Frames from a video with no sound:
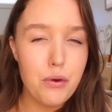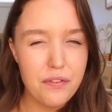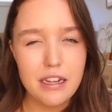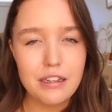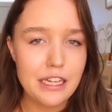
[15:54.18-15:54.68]

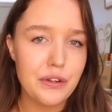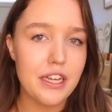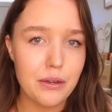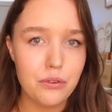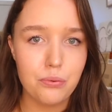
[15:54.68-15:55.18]
moving in together
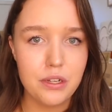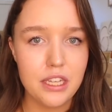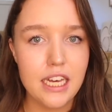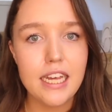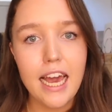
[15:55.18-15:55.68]
I think was
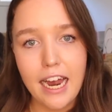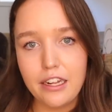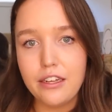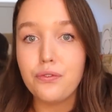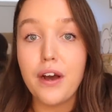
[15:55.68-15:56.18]
really the
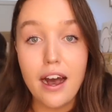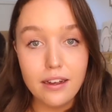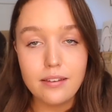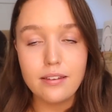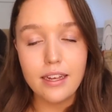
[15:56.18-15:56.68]
catalyst for
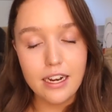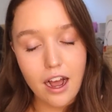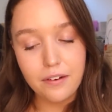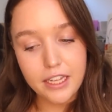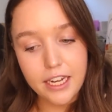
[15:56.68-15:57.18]
us in
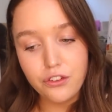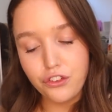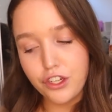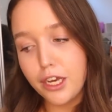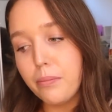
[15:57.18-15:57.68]
our
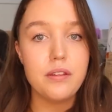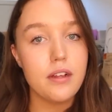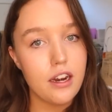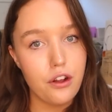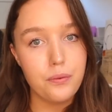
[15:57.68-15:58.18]
relationship. We
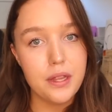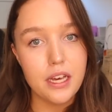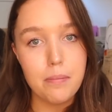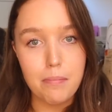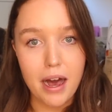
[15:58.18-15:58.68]
started off with
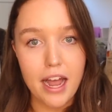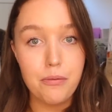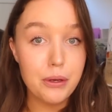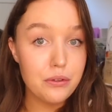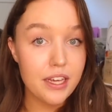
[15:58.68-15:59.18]
a
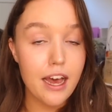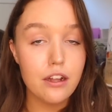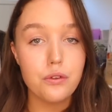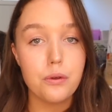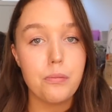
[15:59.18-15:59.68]
combined bills
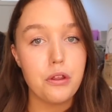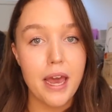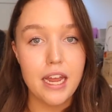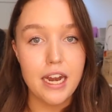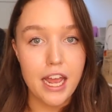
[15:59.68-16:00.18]
account, so we both
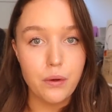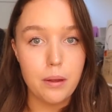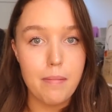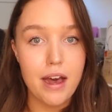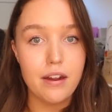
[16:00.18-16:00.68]
pay an
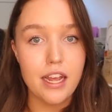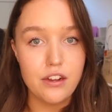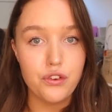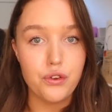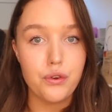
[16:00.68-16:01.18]
equal amount
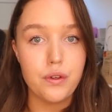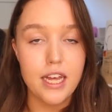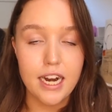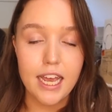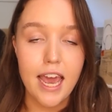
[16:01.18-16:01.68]
into
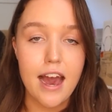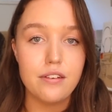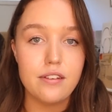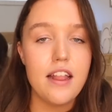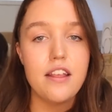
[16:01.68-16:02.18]
that
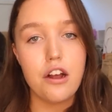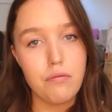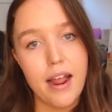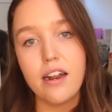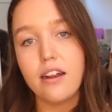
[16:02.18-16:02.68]
account. And then our
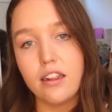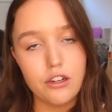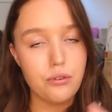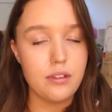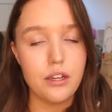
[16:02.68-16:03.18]
rent,
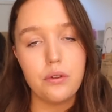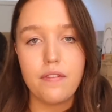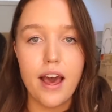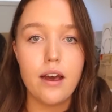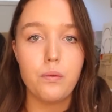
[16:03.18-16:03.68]
electricity, all
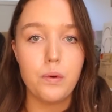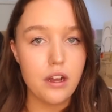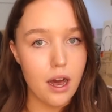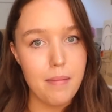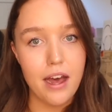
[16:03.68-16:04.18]
of that would
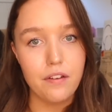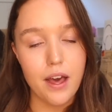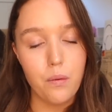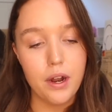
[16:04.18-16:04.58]
come out of that